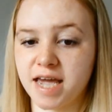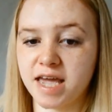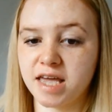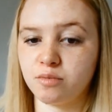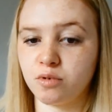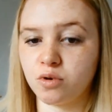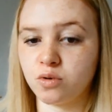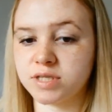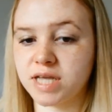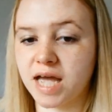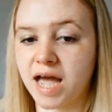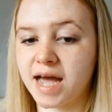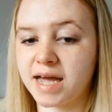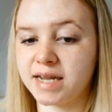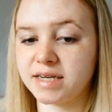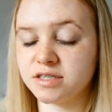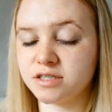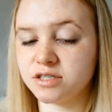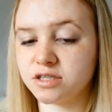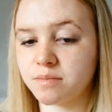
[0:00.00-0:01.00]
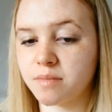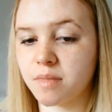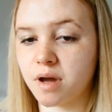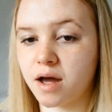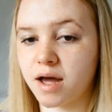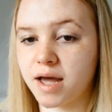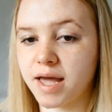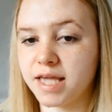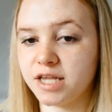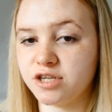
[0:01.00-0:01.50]
tables and
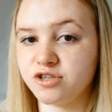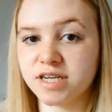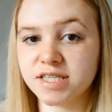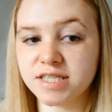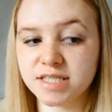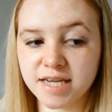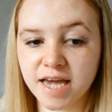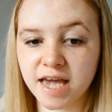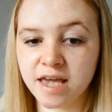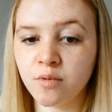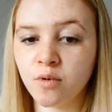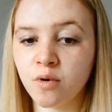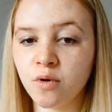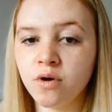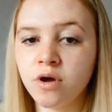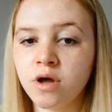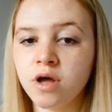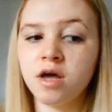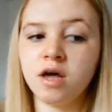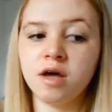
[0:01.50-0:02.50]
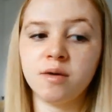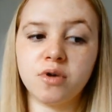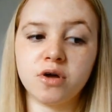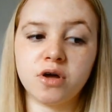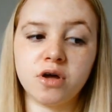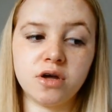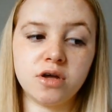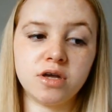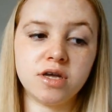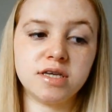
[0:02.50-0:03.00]
my dressing table
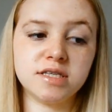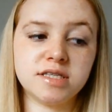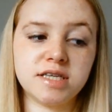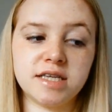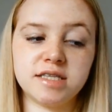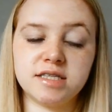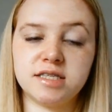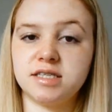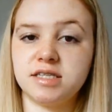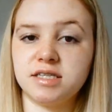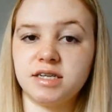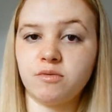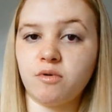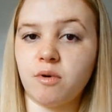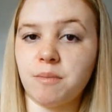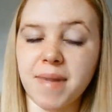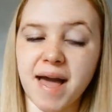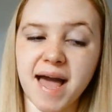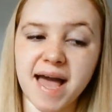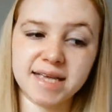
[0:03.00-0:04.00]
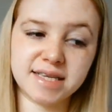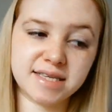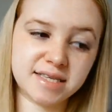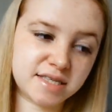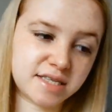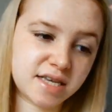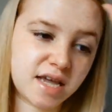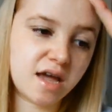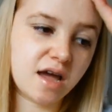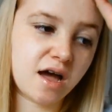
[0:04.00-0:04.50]
because it's still a
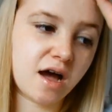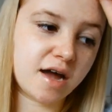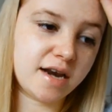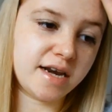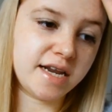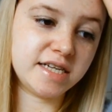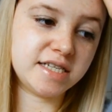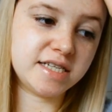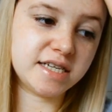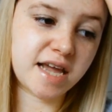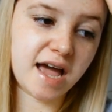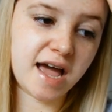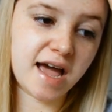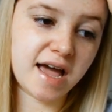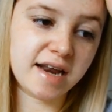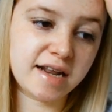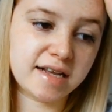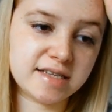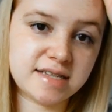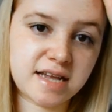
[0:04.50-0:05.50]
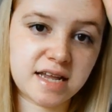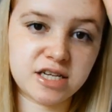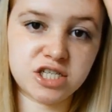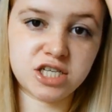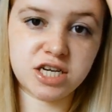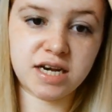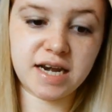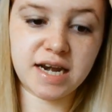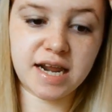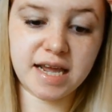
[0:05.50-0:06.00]
mess. I need to get an
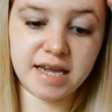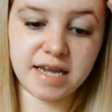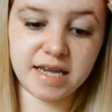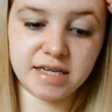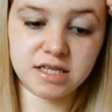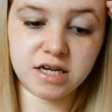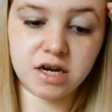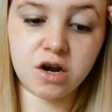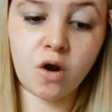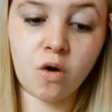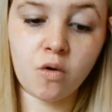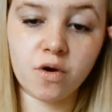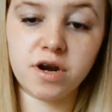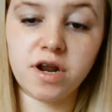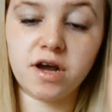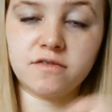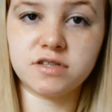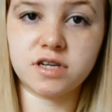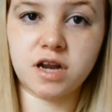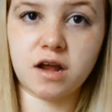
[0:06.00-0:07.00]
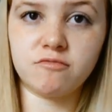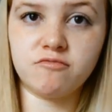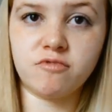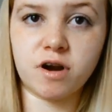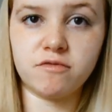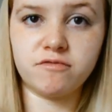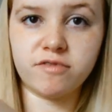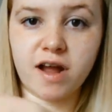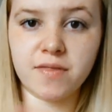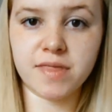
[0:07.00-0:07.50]
extension lead long enough to like
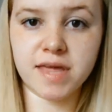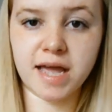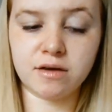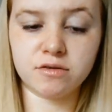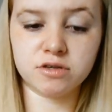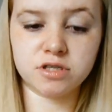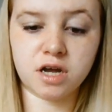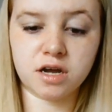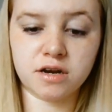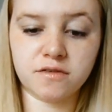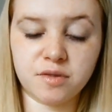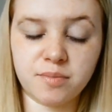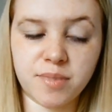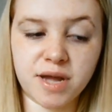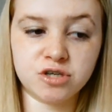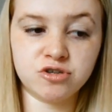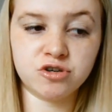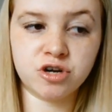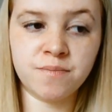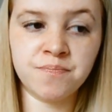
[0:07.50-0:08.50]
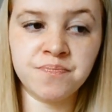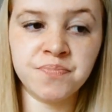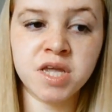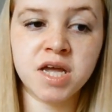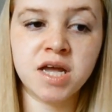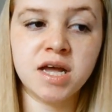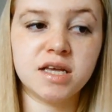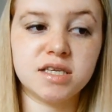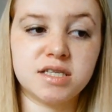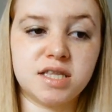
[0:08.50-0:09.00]
run around the outside of the bedroom
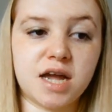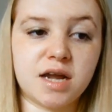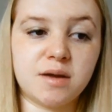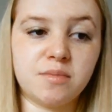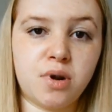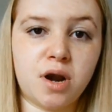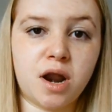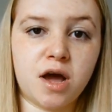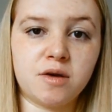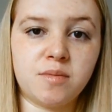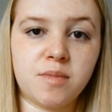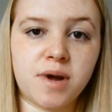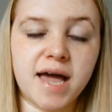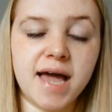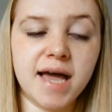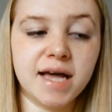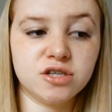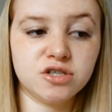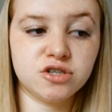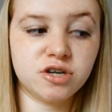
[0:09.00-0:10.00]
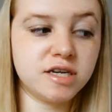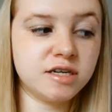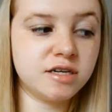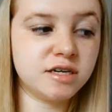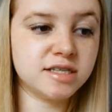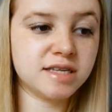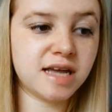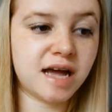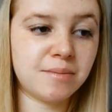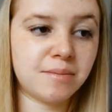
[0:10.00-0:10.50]
so that I can plug my hair
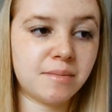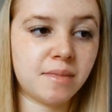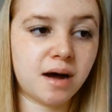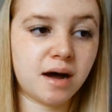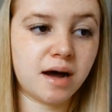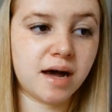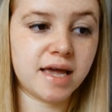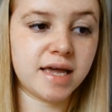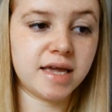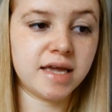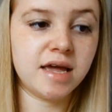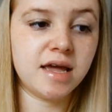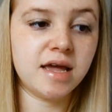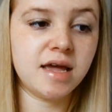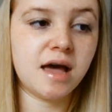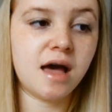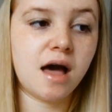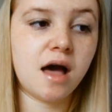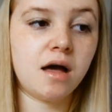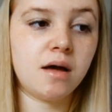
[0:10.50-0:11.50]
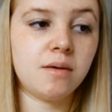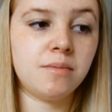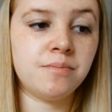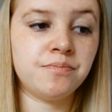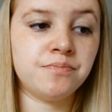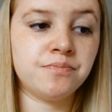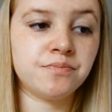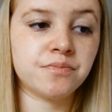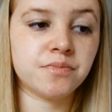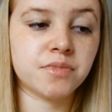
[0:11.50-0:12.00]
straighteners and my
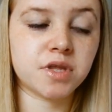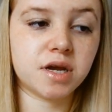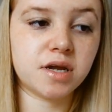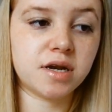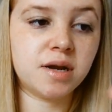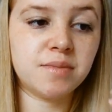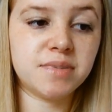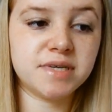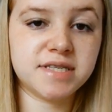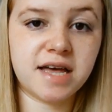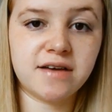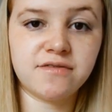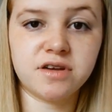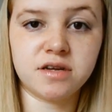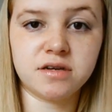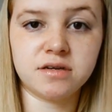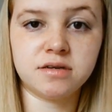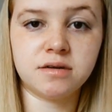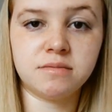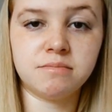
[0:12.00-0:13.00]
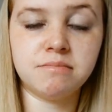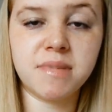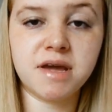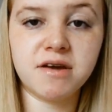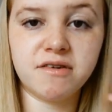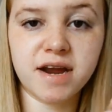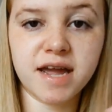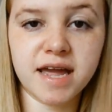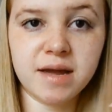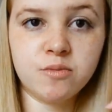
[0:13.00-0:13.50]
number 7
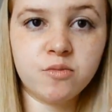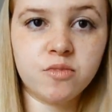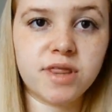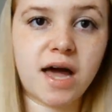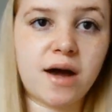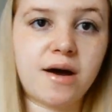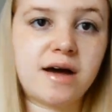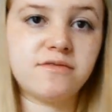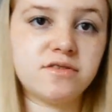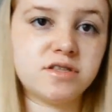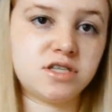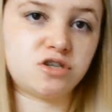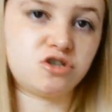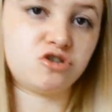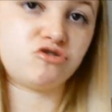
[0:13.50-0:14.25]
mirror in without having to